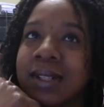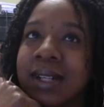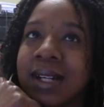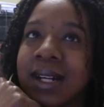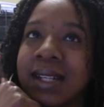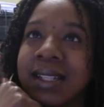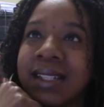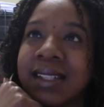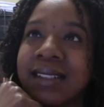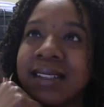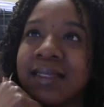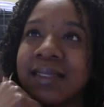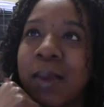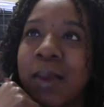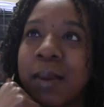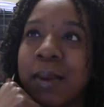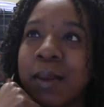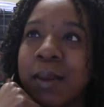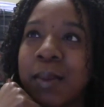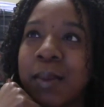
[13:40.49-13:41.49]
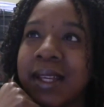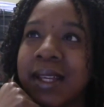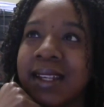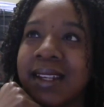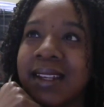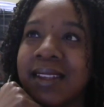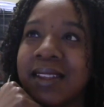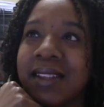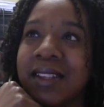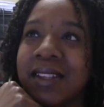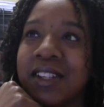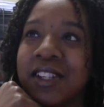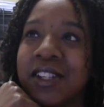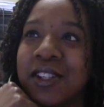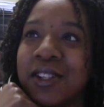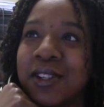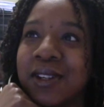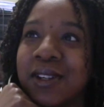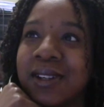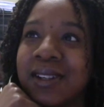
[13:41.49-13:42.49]
I guess maybe the beginning of the
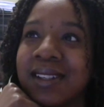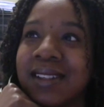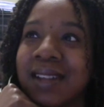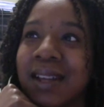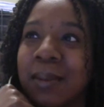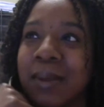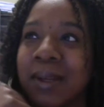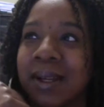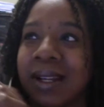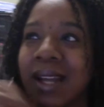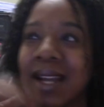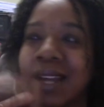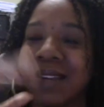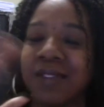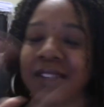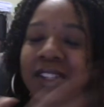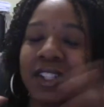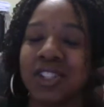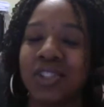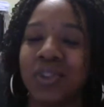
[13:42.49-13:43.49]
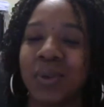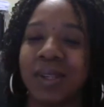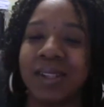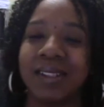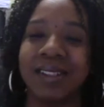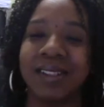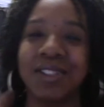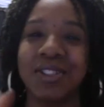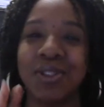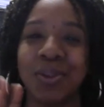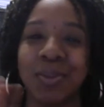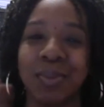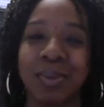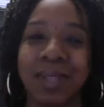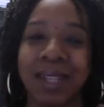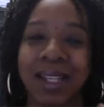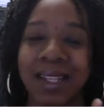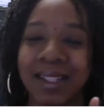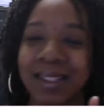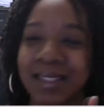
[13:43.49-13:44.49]
year, because I'm kind of in a transitional
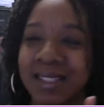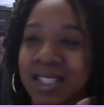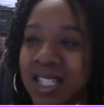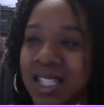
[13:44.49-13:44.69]
place,